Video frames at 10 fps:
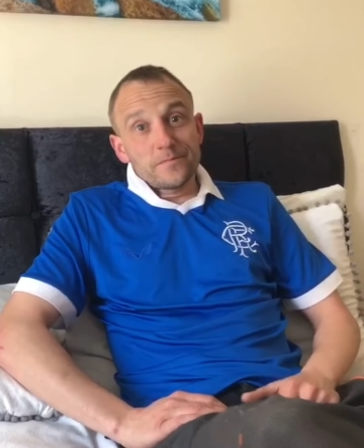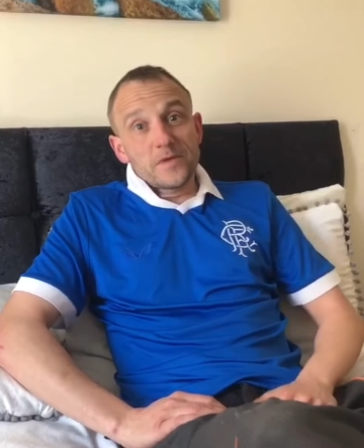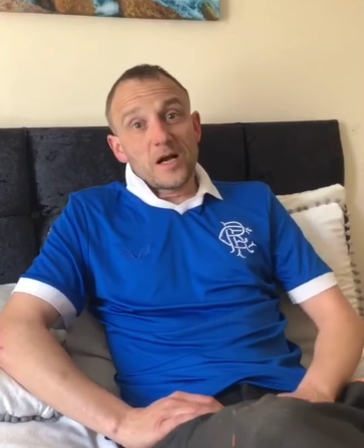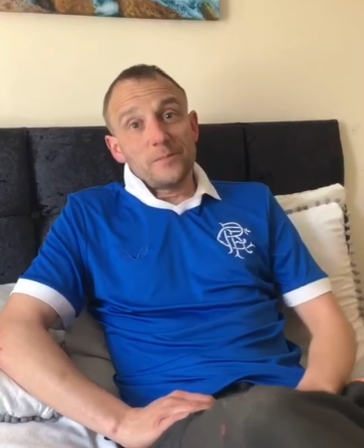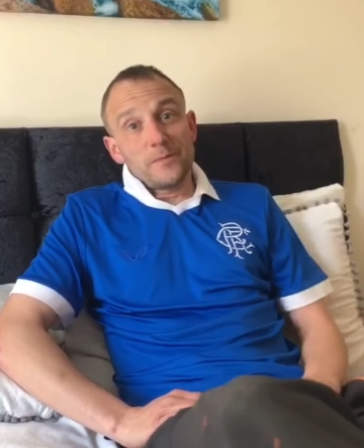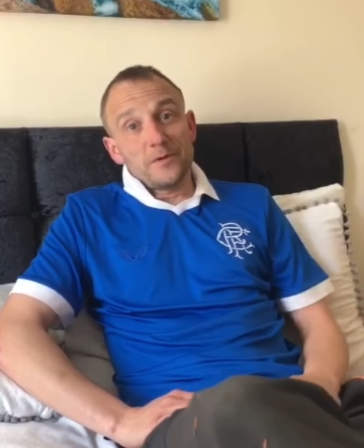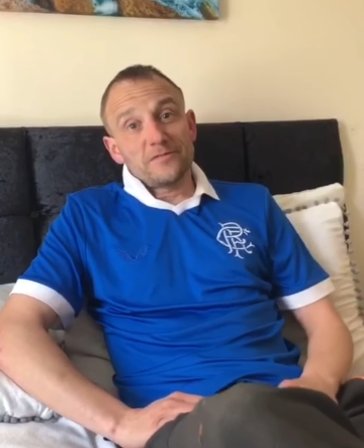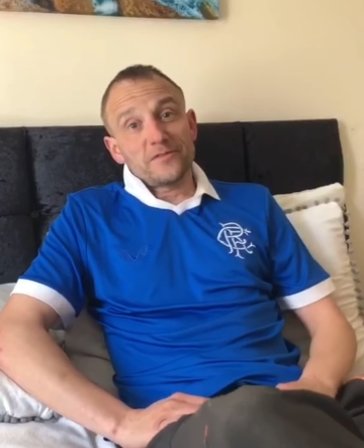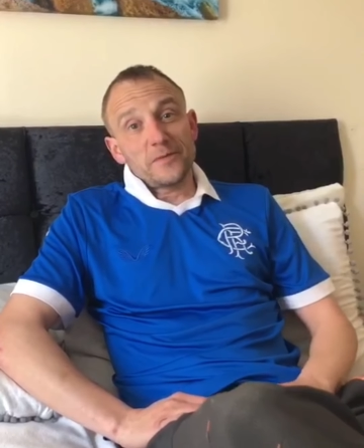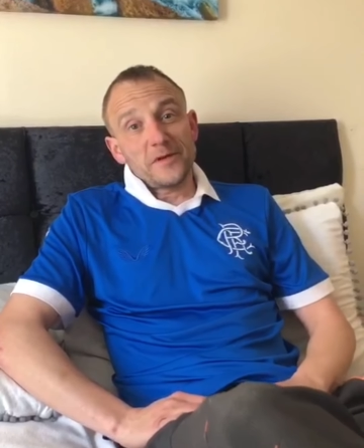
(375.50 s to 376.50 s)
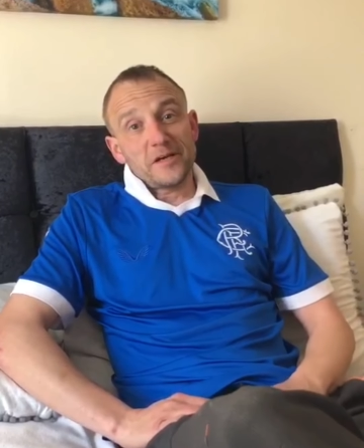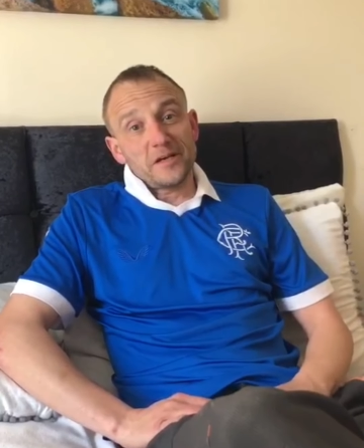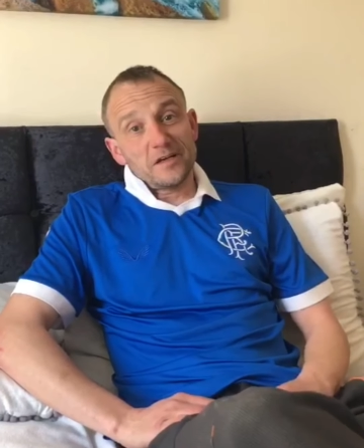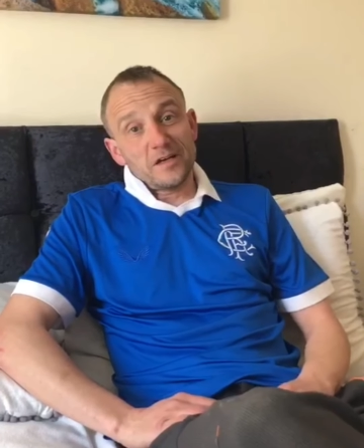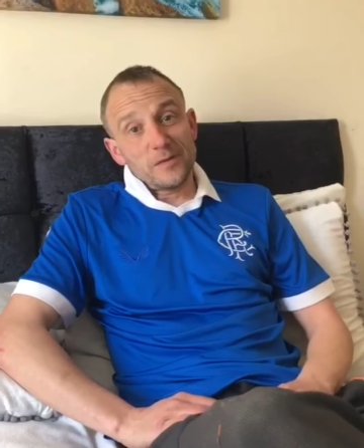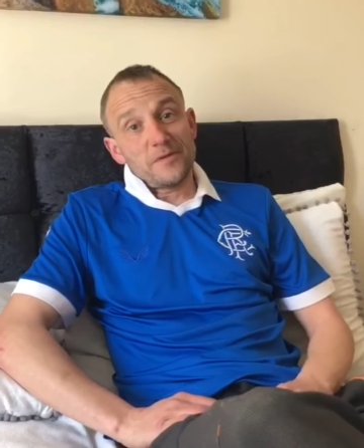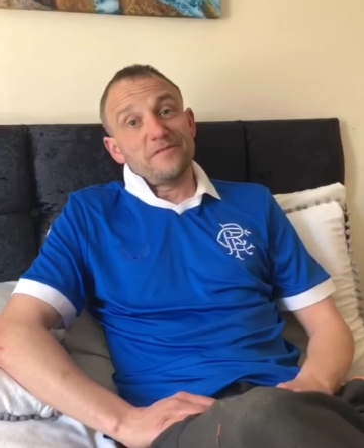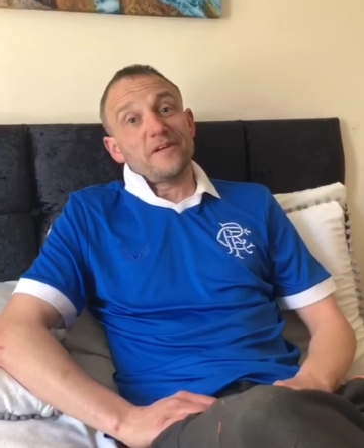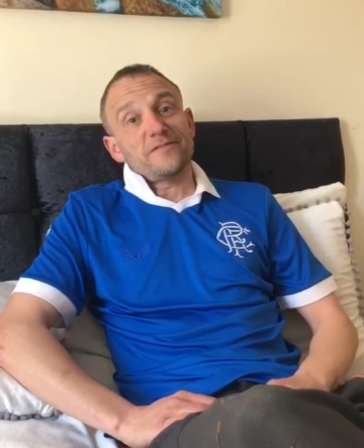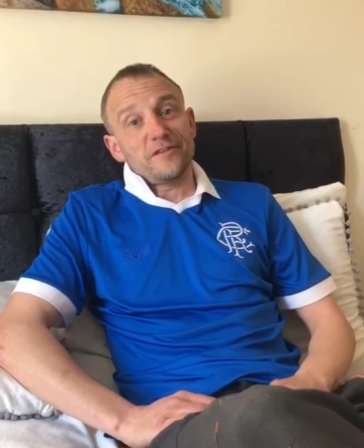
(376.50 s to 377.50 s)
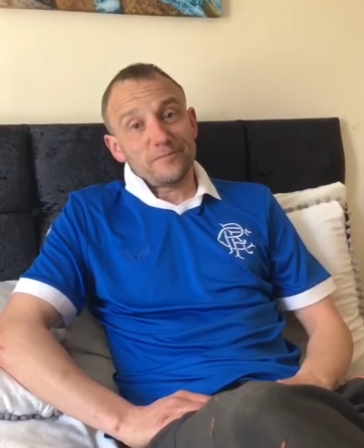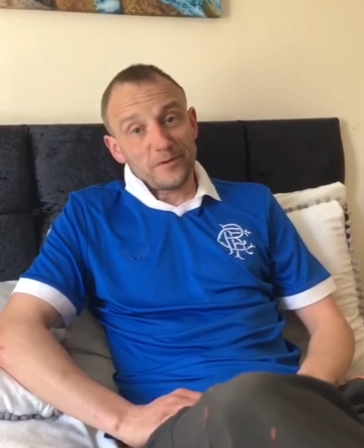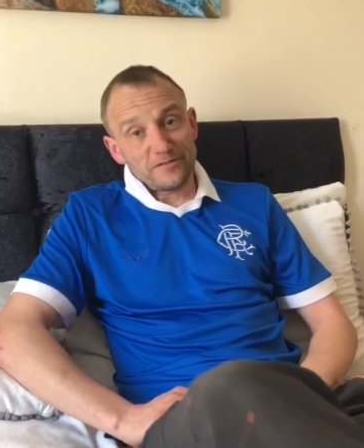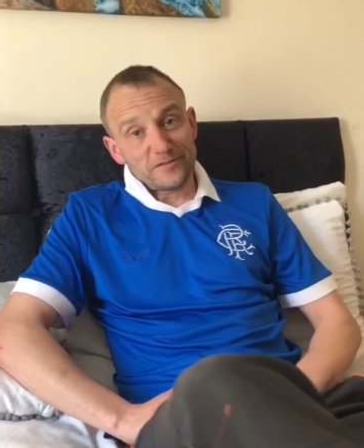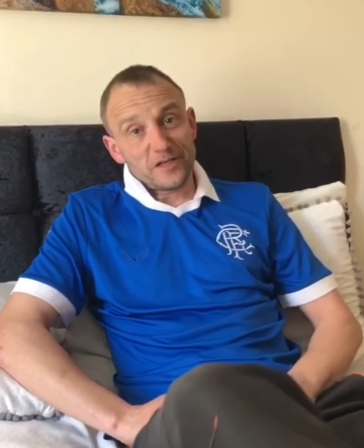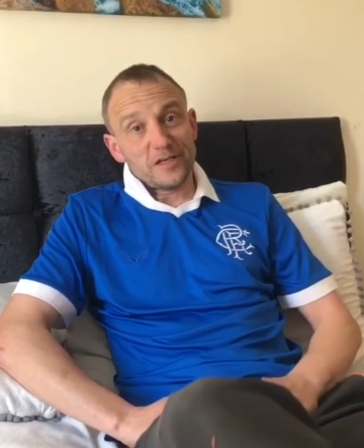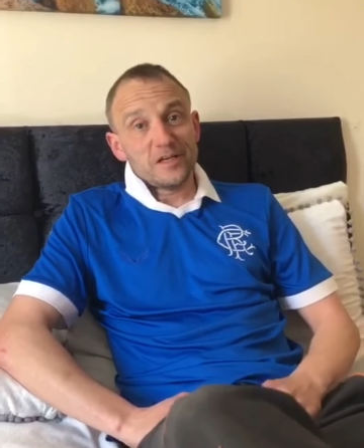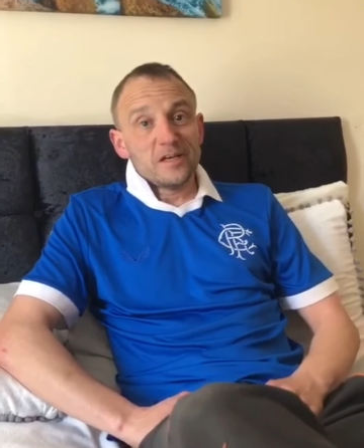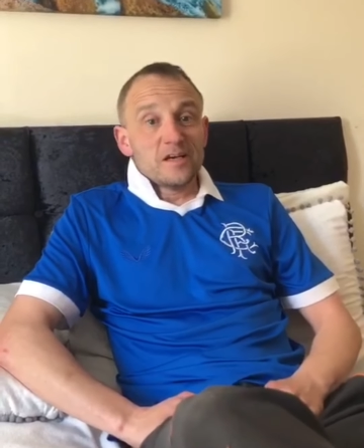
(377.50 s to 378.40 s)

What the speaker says: Happy birthday, mate. Happy 50th birthday.